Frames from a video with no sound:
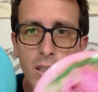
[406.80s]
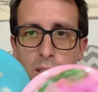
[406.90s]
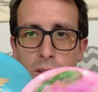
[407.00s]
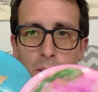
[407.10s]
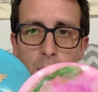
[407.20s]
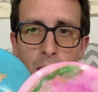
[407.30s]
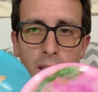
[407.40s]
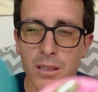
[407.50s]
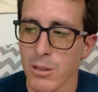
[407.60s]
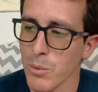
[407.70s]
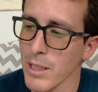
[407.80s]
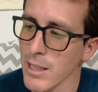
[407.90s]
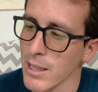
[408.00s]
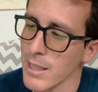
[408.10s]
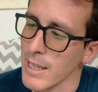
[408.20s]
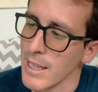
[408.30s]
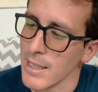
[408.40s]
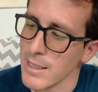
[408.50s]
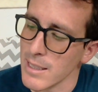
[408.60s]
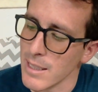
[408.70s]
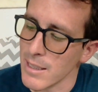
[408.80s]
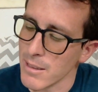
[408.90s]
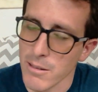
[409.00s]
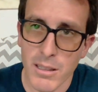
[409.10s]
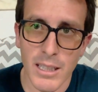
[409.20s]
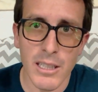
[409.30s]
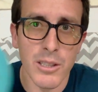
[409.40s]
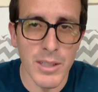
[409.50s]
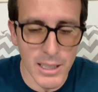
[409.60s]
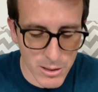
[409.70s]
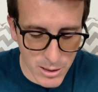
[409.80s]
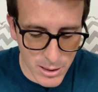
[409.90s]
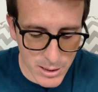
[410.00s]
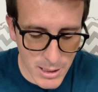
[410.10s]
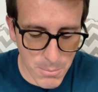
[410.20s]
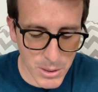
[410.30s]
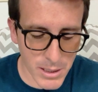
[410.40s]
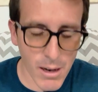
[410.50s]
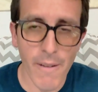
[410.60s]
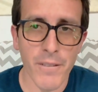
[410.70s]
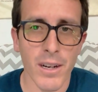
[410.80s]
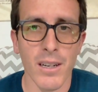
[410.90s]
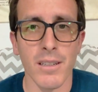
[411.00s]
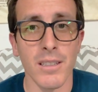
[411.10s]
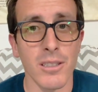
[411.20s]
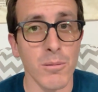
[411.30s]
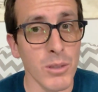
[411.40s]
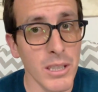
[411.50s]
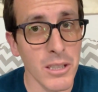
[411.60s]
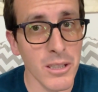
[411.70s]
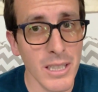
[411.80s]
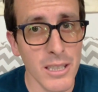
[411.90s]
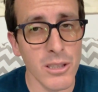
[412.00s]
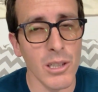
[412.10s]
do comparisons with and get you an extra 10% off on some really good discs.